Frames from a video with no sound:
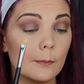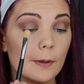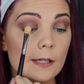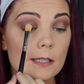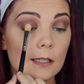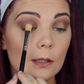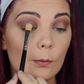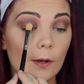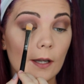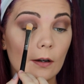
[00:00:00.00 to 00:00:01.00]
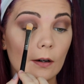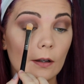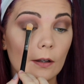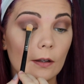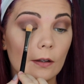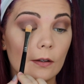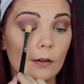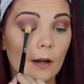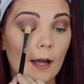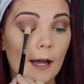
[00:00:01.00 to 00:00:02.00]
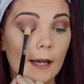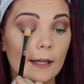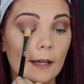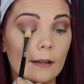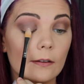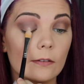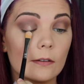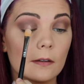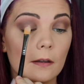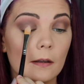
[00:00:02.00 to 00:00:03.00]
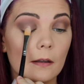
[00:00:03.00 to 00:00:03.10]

basically where your eye is.